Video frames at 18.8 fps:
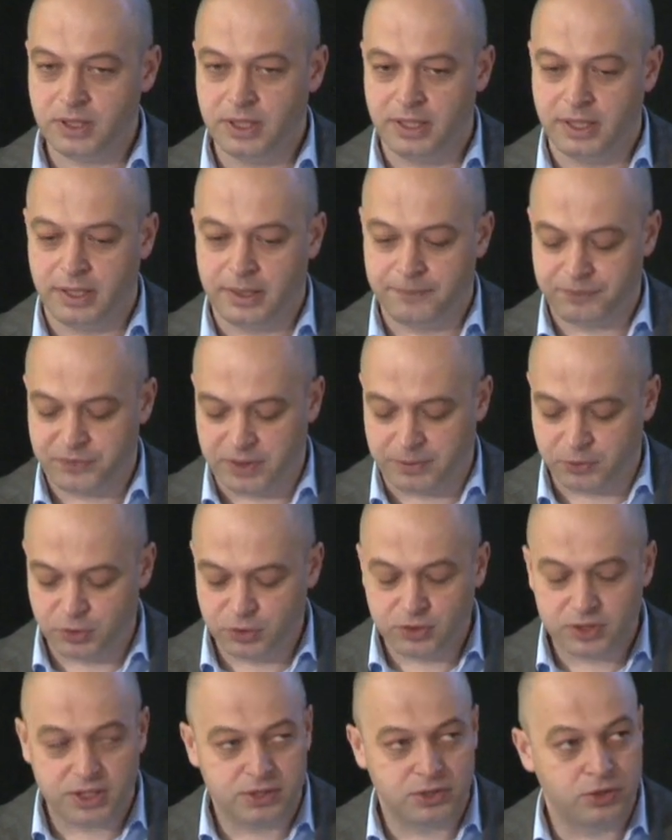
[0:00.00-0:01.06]
I'm
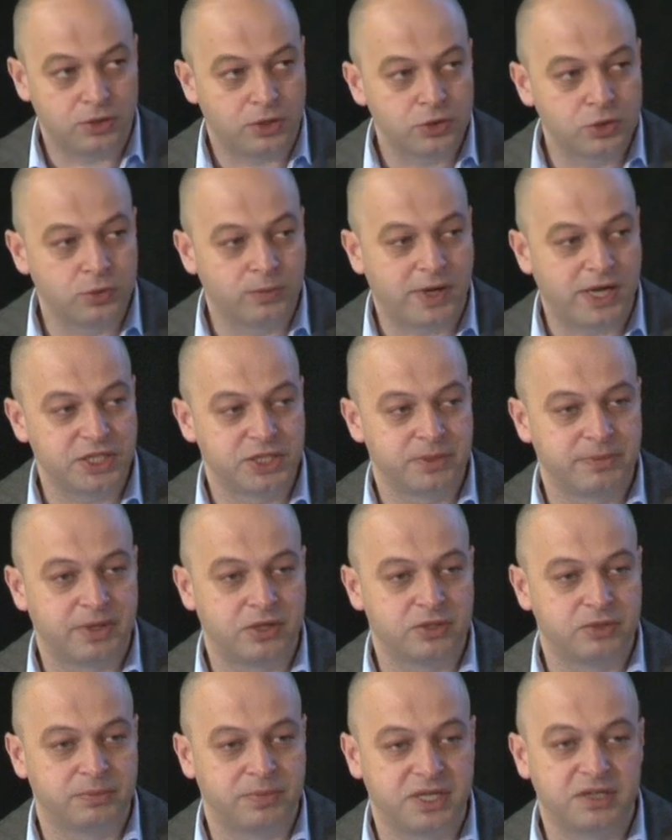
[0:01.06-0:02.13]
not going to talk too much
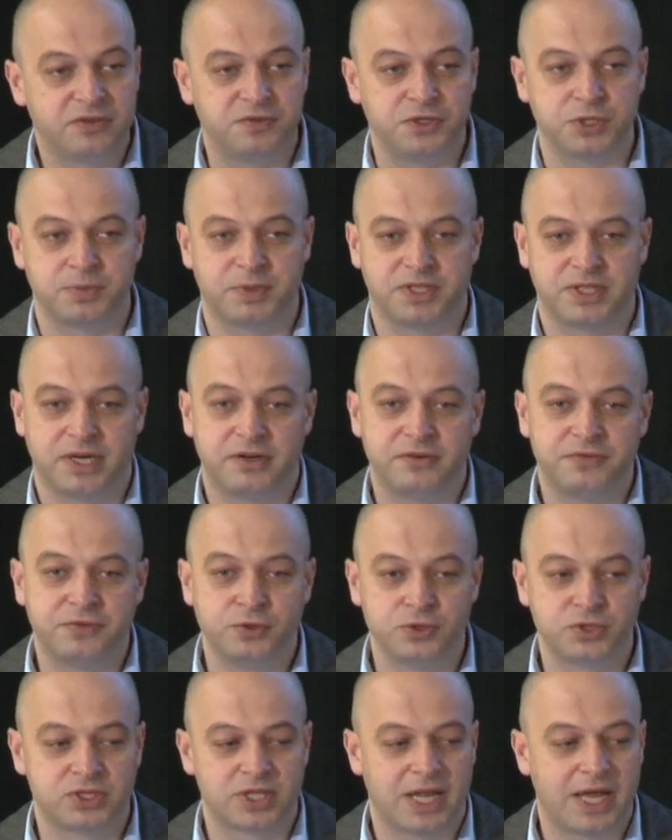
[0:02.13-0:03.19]
about the benefits, but there are a
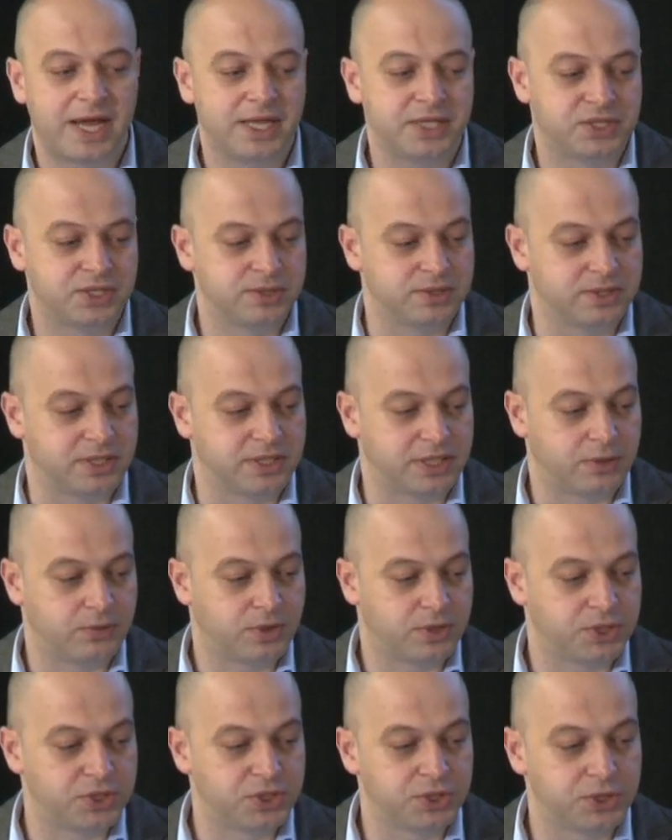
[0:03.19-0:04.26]
few slides that I
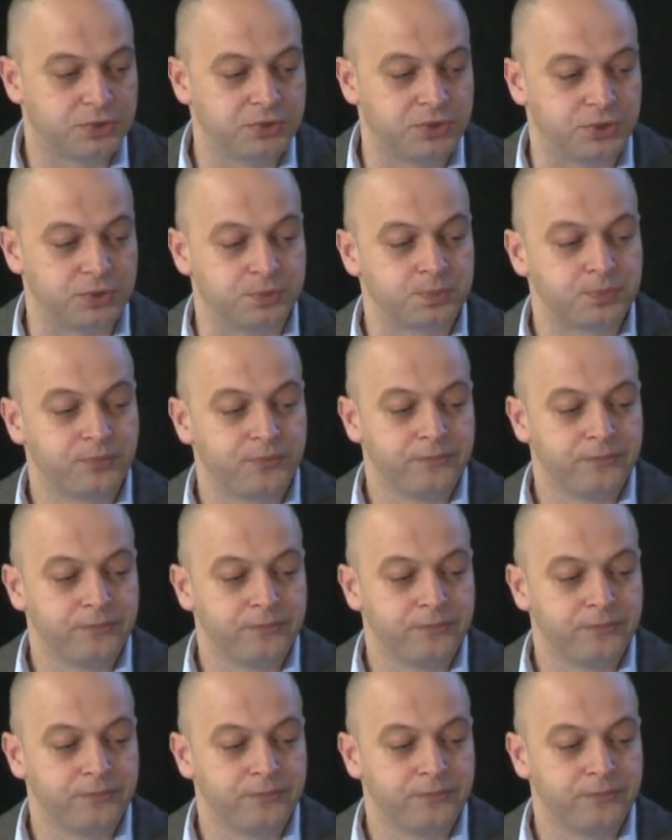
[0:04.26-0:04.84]
want to show you.